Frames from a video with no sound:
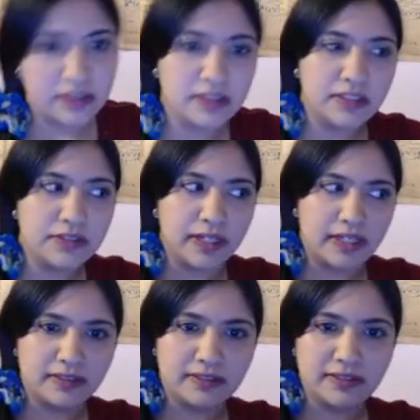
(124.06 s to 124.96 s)
That's okay.
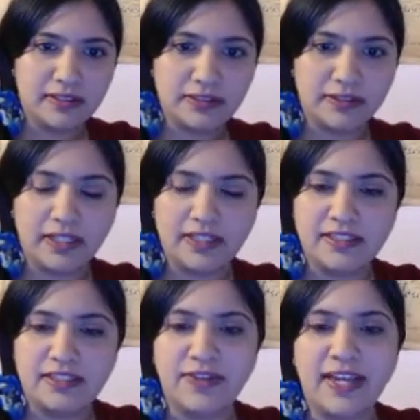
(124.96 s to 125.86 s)
It's okay. This
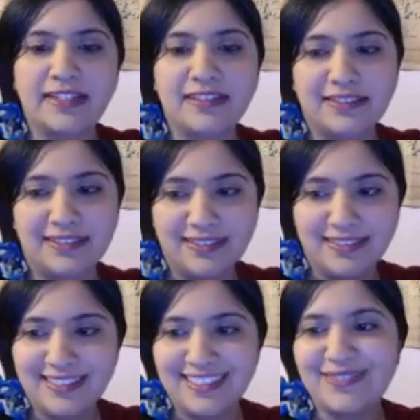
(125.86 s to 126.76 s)
is fine.
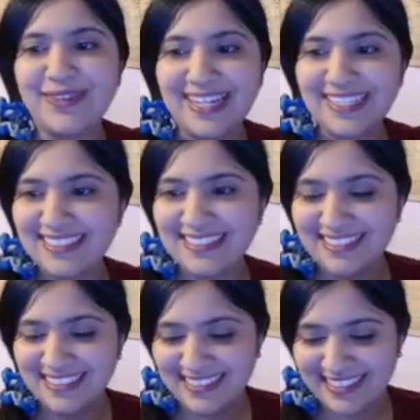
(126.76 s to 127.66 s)
It's fine.
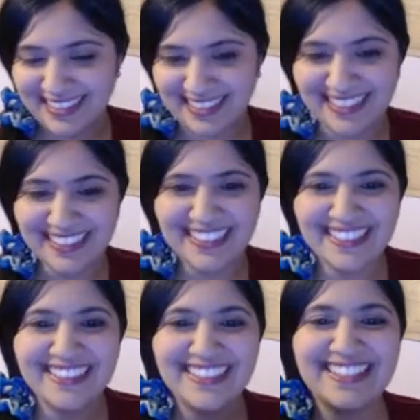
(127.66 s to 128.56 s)

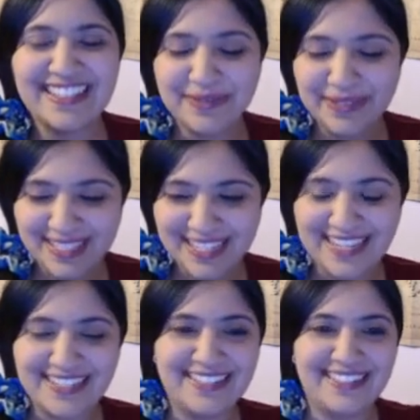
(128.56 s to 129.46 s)
This is what
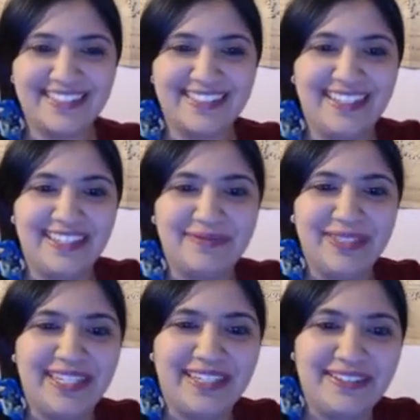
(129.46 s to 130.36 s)
sketching and like
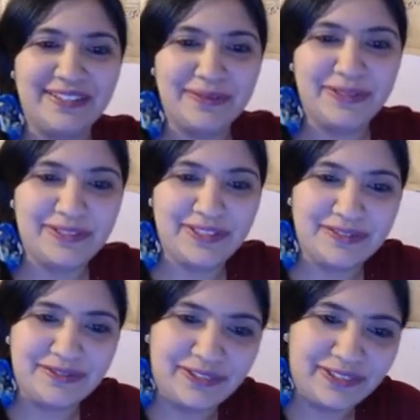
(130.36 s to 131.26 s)
planning out your poses
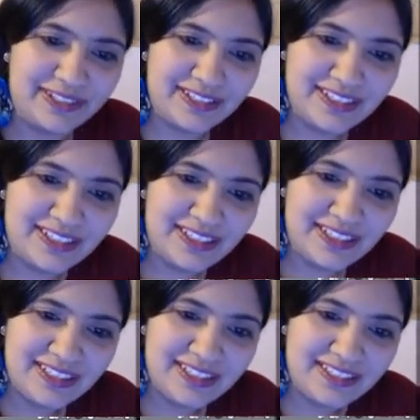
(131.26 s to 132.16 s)
for.
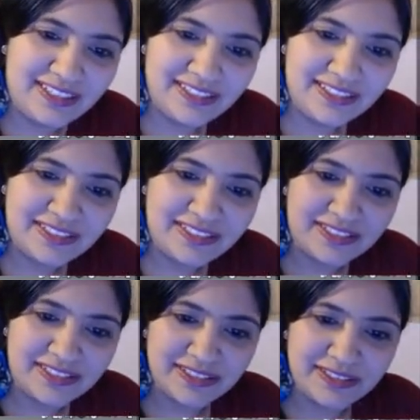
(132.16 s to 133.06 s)

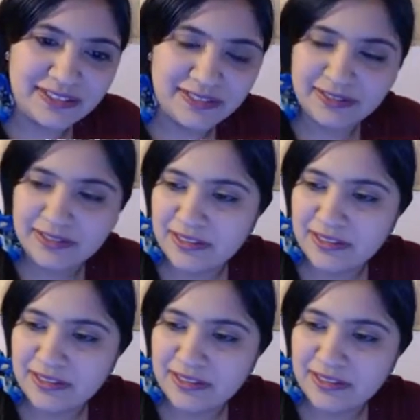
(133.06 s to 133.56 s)
So